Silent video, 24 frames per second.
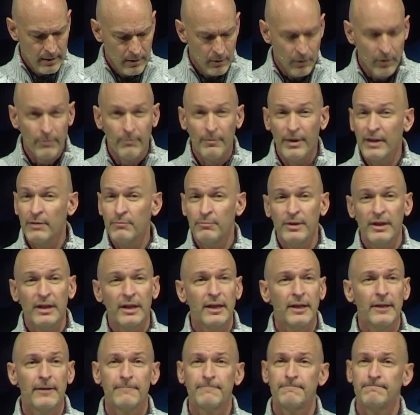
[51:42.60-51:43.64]
Or it may
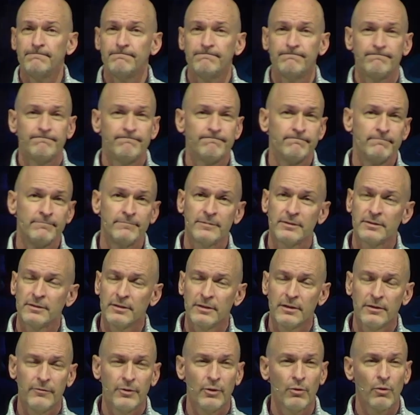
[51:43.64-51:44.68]
be,
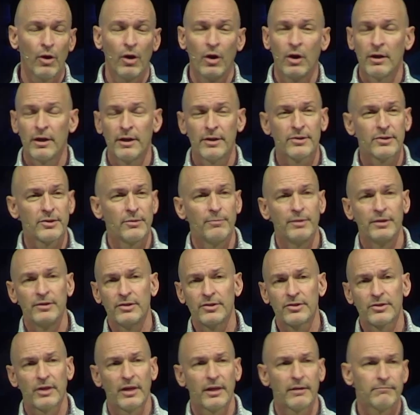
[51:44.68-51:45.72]
if you were honest, have been
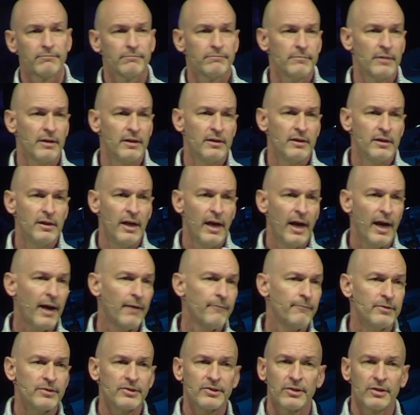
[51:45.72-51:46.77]
just like
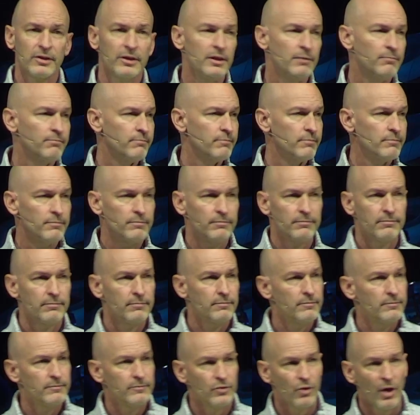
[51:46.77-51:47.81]
half asleep,
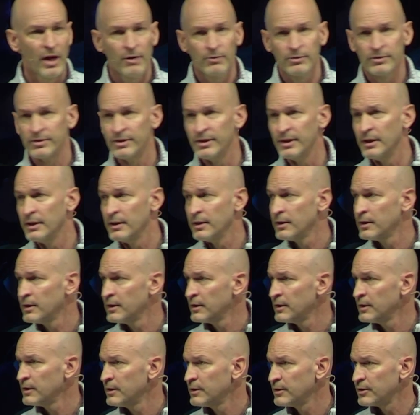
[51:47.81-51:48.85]
drowsy,
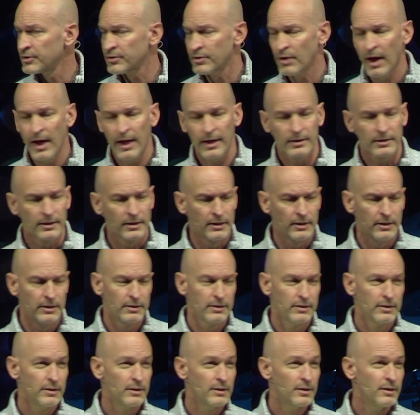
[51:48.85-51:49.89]
distracted.
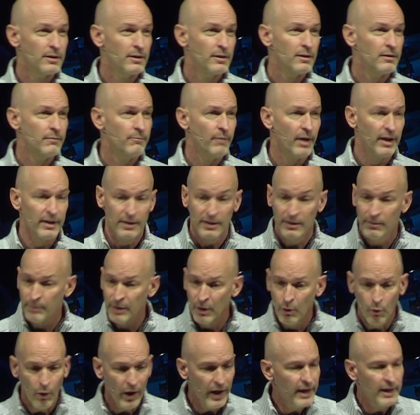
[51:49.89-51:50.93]
Might need to
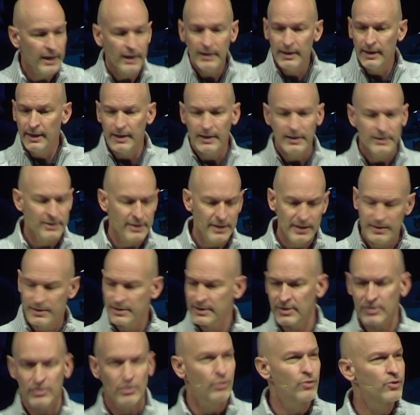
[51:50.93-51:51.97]
be awakening. I just got to
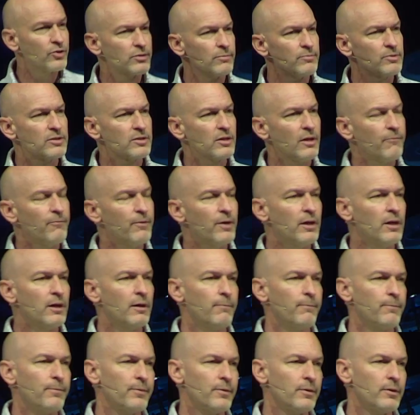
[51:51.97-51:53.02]
stir some stuff
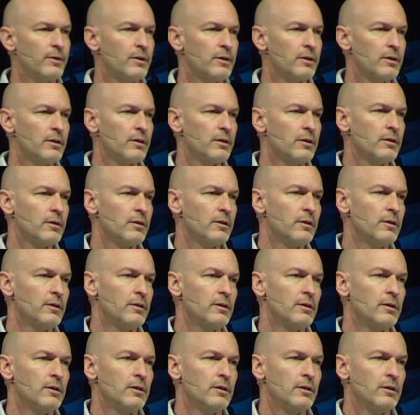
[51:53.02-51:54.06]
up.
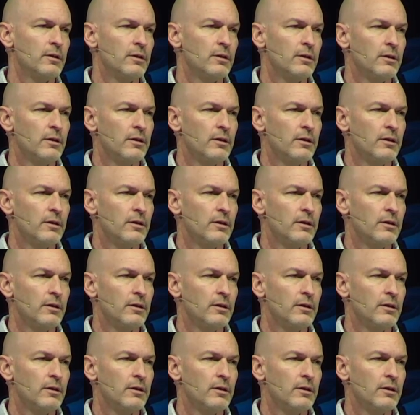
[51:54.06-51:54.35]
But